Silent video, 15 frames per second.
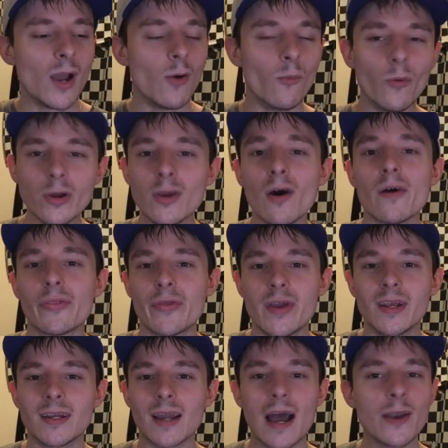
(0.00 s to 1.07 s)
What do y'all
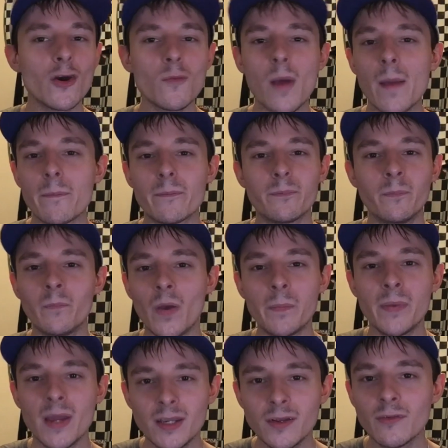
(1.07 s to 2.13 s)
think? I know my
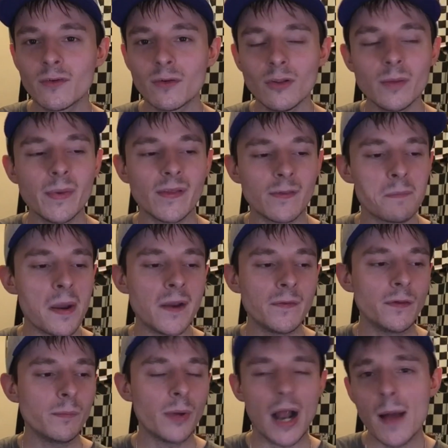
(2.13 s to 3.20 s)
opinions are a little bit
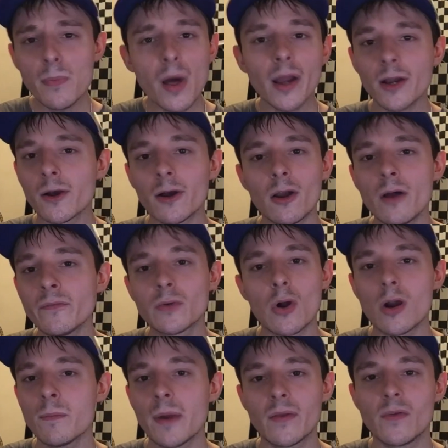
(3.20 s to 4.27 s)
spicy, but I'm not caught off
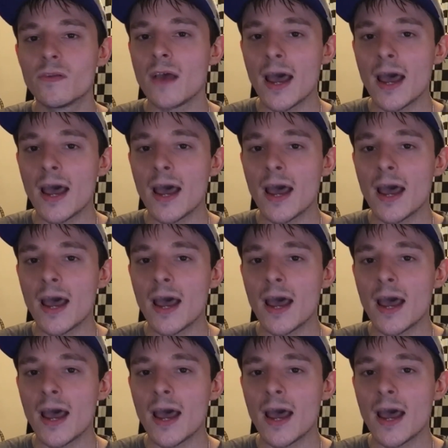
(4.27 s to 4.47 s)
guard by this.